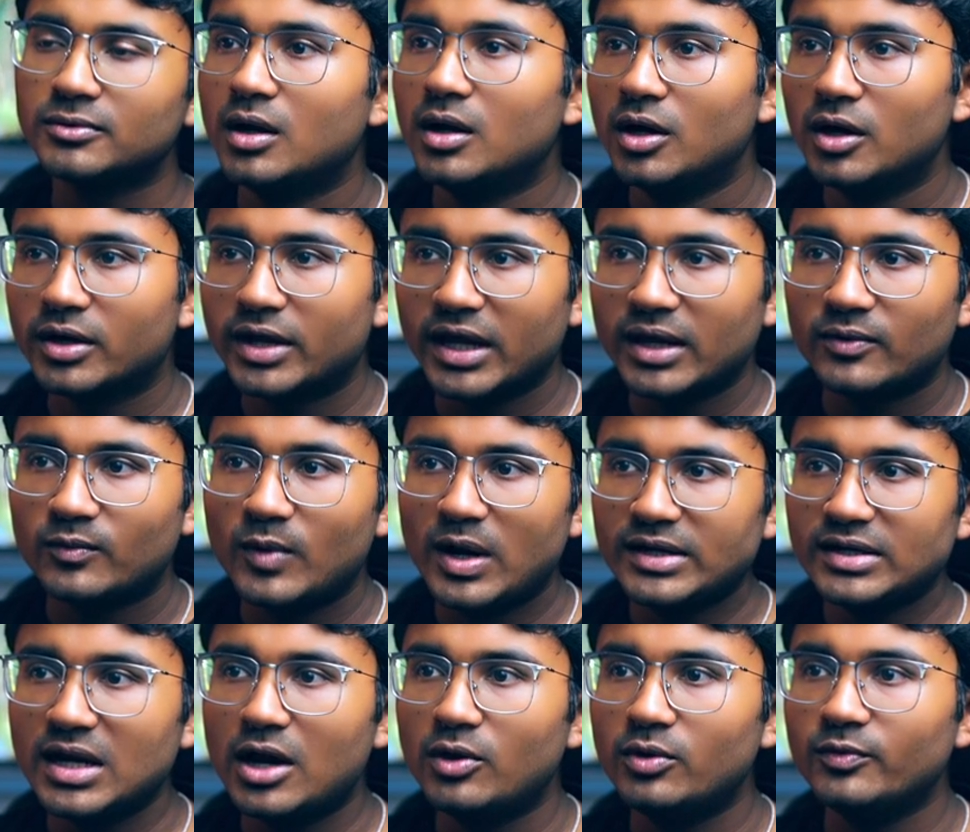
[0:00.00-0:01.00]
Okay, right
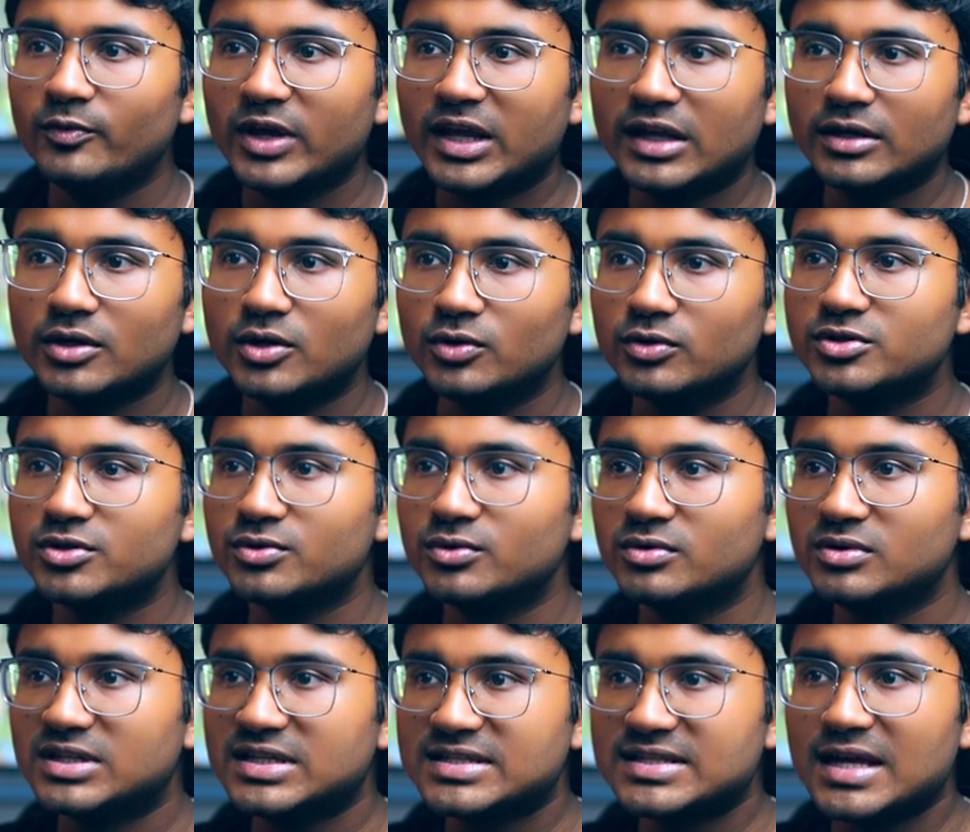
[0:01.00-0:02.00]
now we can go to
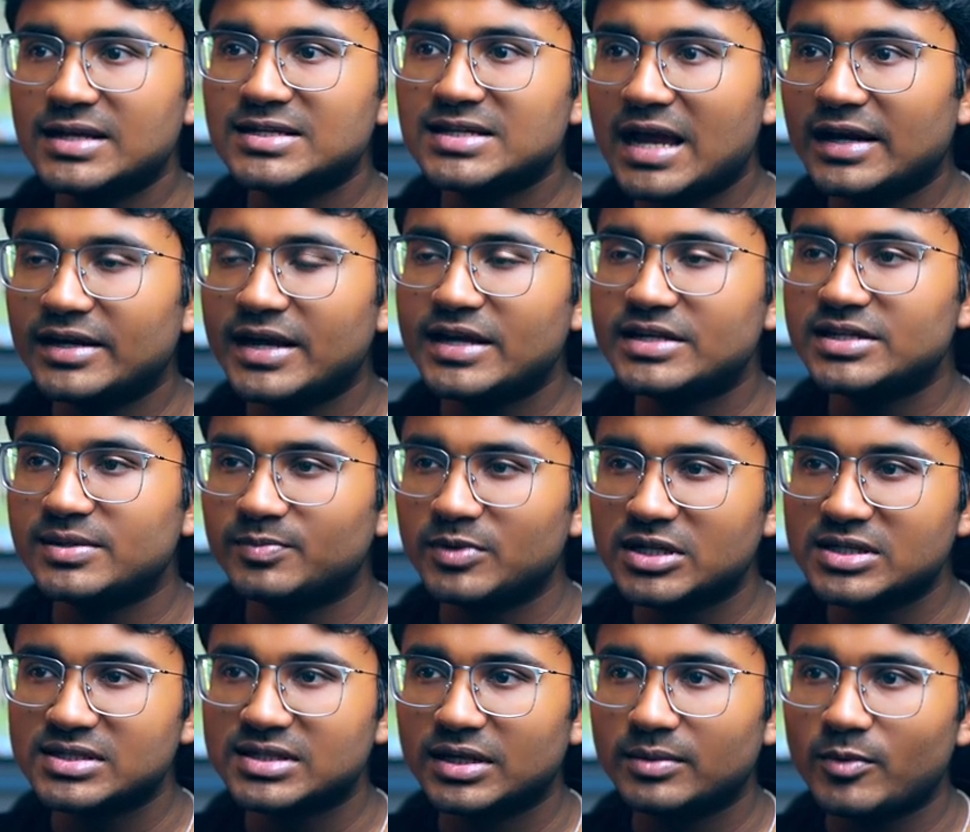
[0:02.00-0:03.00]
the set and eighty
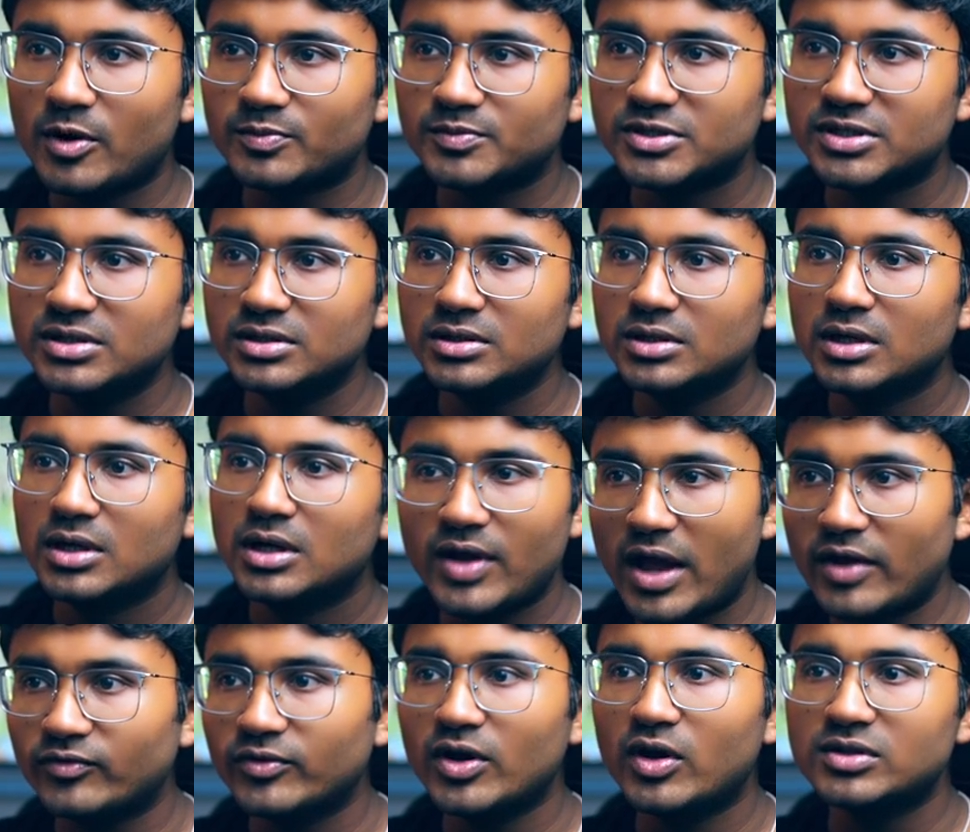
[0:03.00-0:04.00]
plus theme option,
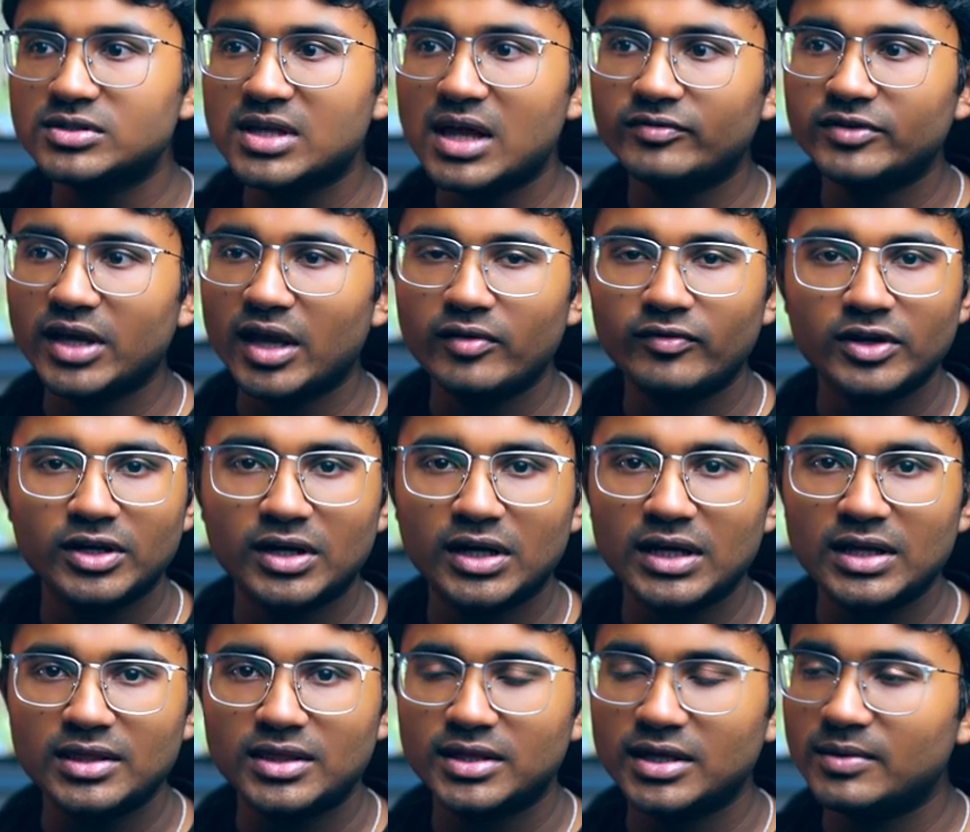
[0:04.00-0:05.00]
and we also have the
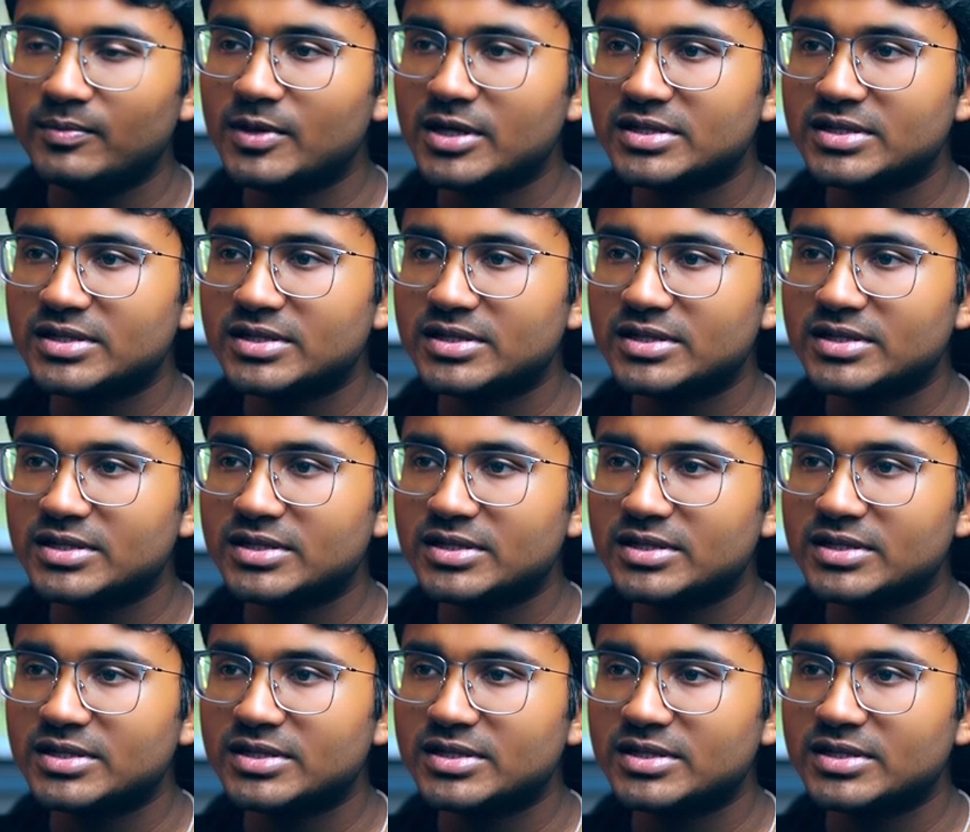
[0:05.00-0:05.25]
evergreen theme